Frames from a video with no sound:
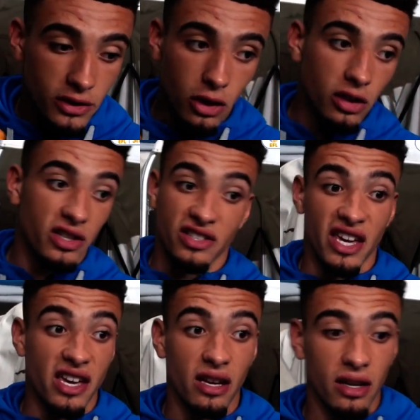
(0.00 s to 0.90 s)
So it's
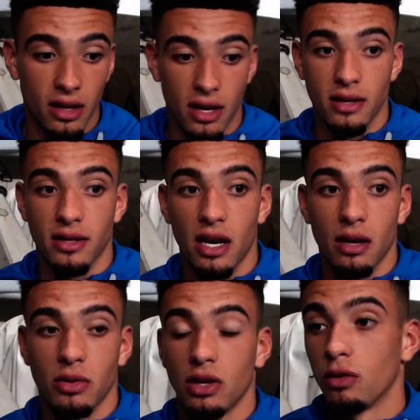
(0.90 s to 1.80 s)
key.
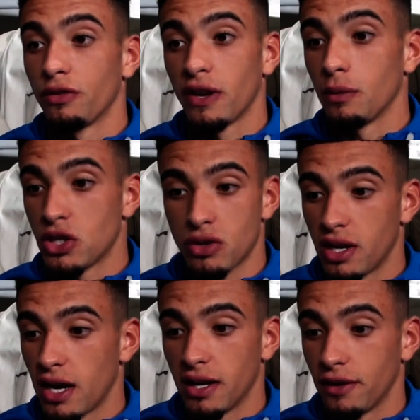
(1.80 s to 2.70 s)
And you know, we're fit, we
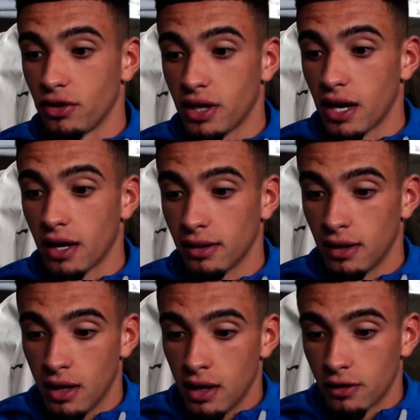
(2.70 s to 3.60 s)
train hard every day.
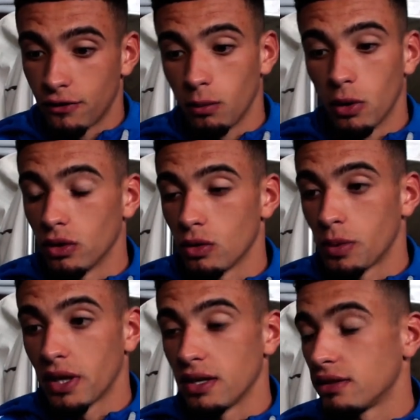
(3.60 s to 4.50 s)
The football that we
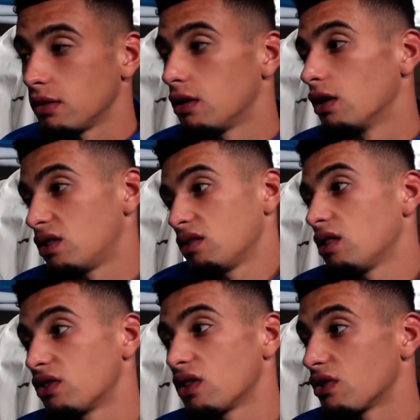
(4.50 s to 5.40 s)
play is, you know,
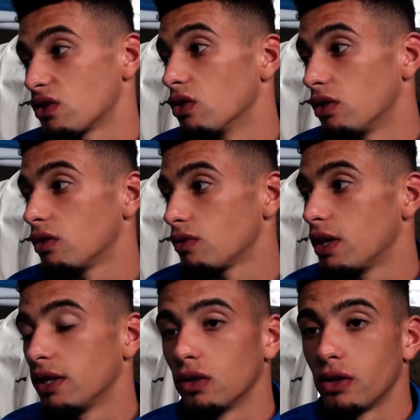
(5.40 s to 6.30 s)
it's good,
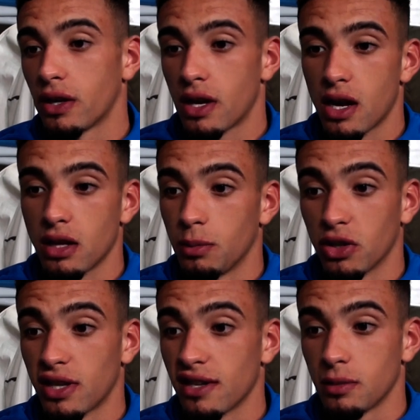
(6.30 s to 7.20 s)
really good. The
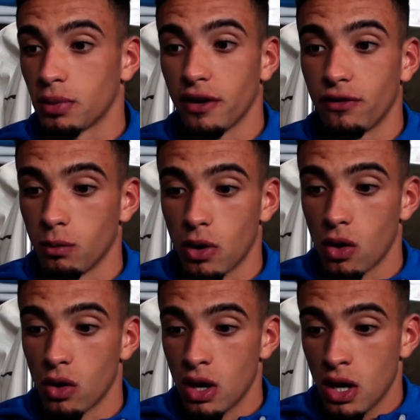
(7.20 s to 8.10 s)
boss likes to play
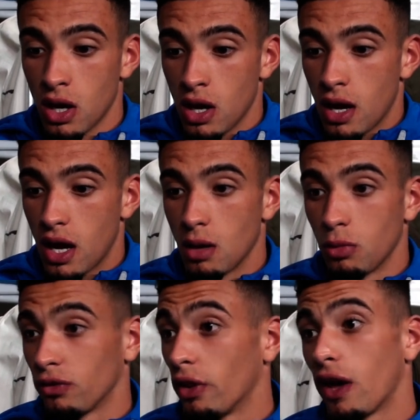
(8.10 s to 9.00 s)
football.
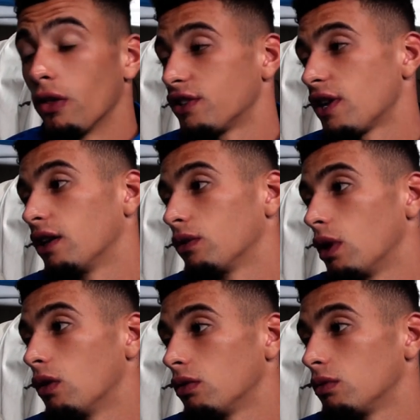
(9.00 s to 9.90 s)
We've got that other side as
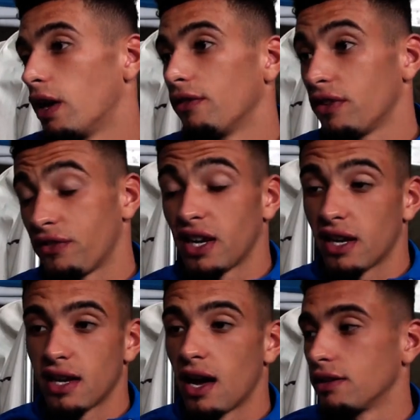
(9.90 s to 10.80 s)
well, where if it
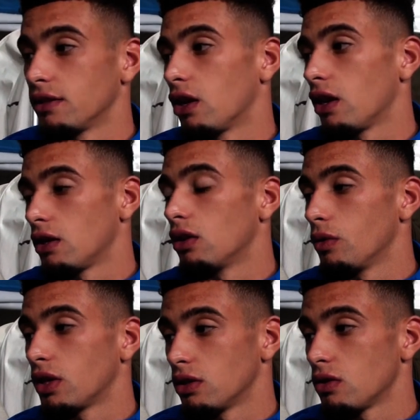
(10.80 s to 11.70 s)
gets hard and dirty, you know,
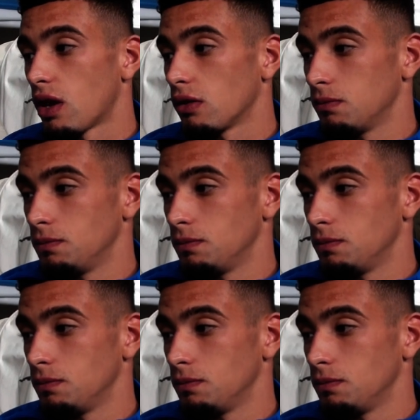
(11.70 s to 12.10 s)
we can do that.